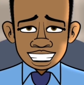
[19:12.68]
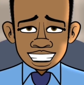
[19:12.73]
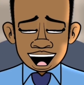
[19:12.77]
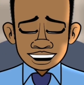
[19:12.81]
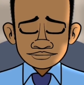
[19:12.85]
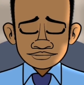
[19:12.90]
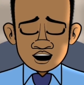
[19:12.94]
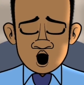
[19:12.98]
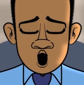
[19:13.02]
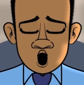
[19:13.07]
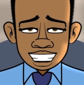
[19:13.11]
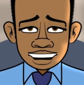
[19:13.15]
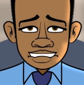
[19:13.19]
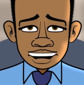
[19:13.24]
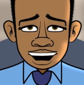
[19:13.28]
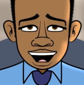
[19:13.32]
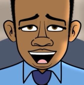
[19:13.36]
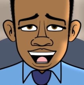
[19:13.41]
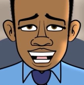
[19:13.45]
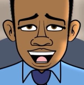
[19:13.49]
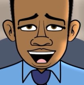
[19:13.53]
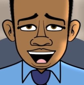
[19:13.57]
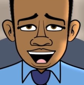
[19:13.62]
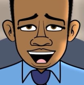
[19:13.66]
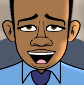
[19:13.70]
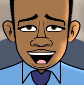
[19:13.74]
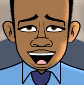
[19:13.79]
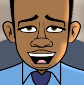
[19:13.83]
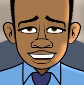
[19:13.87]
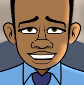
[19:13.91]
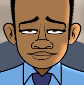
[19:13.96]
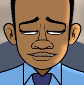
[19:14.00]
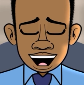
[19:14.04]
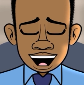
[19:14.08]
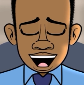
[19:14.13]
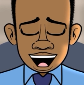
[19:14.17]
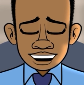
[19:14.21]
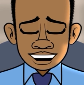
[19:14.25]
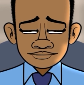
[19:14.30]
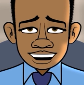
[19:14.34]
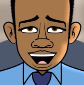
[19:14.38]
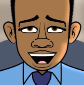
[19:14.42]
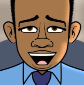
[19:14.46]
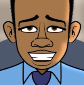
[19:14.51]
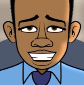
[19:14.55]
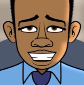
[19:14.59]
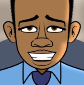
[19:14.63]
Just some bouts of headaches and back
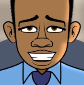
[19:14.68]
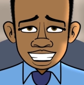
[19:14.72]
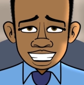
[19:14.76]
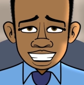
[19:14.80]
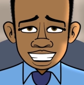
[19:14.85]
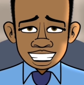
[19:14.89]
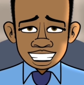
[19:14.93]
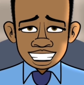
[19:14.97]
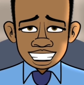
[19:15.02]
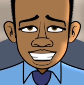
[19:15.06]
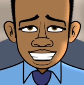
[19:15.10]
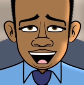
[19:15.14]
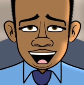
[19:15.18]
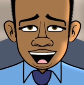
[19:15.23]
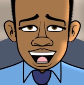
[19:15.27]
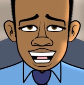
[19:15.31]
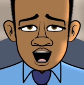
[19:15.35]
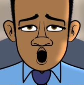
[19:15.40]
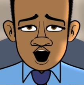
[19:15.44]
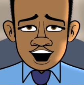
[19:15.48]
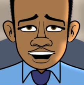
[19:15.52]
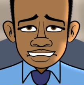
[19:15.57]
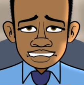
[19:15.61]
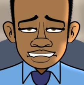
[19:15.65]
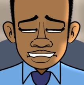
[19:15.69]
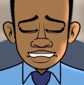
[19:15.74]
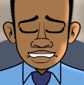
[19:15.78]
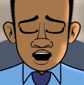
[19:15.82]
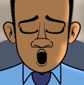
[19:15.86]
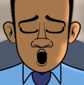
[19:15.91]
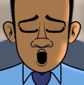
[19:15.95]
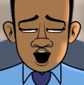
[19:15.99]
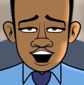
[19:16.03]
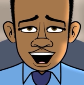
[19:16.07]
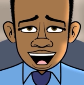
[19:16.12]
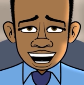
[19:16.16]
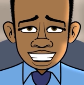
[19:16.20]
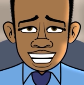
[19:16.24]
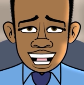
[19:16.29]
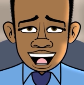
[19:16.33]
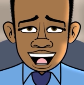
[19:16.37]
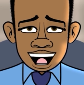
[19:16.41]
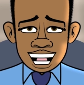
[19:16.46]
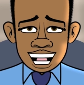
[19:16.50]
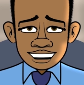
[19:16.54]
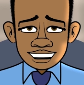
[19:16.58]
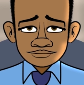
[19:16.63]
pains. I do have occasional
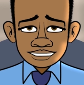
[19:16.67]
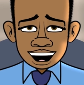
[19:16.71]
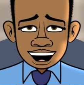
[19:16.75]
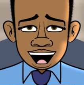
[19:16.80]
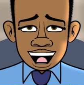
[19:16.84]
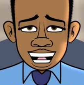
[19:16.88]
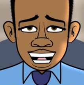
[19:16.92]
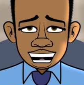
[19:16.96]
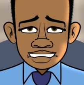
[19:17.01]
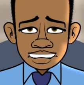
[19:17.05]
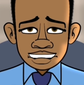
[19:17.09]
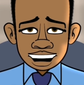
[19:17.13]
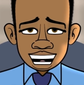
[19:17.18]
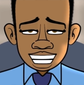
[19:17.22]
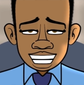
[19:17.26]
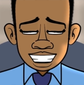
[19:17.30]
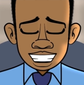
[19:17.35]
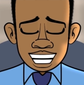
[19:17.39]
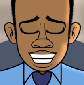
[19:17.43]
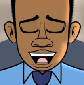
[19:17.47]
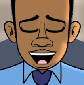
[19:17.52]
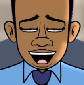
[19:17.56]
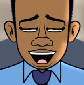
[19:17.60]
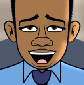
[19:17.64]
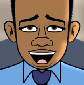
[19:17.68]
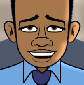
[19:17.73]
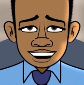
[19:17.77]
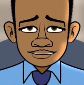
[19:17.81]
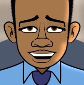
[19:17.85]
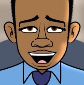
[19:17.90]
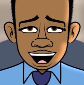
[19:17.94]
blurry vision and neck